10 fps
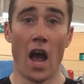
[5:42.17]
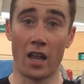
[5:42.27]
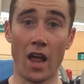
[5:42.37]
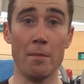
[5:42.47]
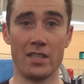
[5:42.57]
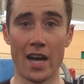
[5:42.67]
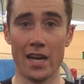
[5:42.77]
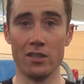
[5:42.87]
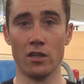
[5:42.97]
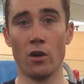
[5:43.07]

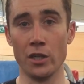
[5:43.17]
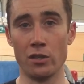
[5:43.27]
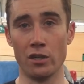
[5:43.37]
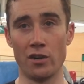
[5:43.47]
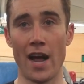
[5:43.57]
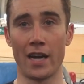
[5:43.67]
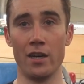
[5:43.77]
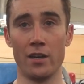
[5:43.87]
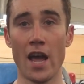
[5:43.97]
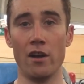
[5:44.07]
acclimatised and got used to the track
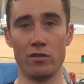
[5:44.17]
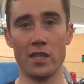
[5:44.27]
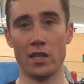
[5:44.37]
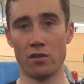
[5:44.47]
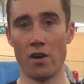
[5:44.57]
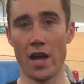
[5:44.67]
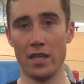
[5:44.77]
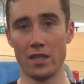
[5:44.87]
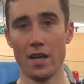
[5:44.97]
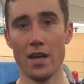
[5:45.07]
and yeah, it's really nice to
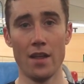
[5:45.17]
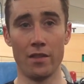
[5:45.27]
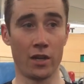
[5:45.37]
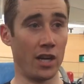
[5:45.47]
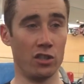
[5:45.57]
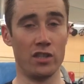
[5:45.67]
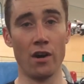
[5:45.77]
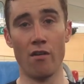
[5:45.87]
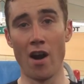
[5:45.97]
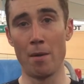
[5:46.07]
ride. Conditions
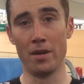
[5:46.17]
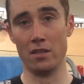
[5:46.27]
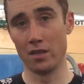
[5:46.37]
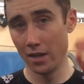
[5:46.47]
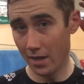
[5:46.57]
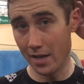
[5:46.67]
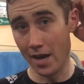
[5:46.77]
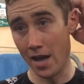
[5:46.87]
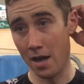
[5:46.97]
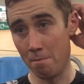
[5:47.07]
here are rapid.
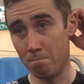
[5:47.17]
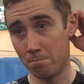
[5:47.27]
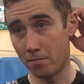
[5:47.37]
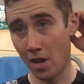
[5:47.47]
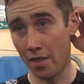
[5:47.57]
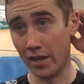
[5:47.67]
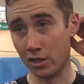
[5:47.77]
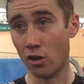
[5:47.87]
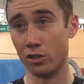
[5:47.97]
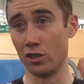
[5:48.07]
Um, I think
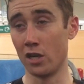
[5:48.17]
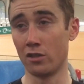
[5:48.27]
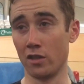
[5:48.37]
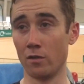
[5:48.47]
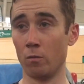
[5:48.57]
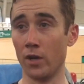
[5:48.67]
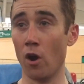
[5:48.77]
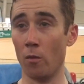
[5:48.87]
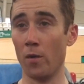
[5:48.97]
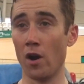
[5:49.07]
it's not just us, you
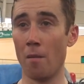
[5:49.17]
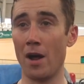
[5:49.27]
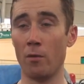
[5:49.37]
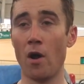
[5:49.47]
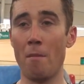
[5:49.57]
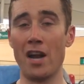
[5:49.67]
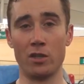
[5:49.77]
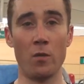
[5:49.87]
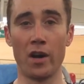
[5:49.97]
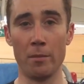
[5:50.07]
know, we're not, we're not
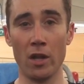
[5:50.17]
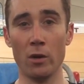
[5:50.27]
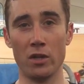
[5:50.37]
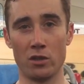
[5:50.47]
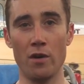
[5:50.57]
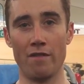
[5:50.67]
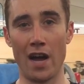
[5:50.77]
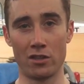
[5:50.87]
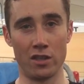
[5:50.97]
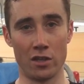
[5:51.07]
imagining we're going to be the only ones
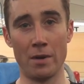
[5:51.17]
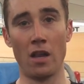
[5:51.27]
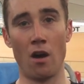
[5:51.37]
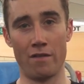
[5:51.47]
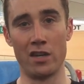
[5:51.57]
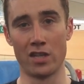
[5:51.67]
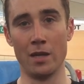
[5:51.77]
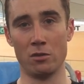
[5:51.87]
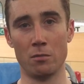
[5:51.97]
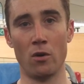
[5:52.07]
going fast. There's going to be a lot of
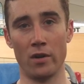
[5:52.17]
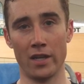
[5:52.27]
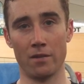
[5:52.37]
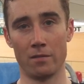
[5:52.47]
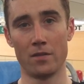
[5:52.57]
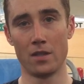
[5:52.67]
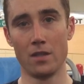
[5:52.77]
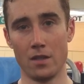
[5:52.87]
fast times tomorrow, I think.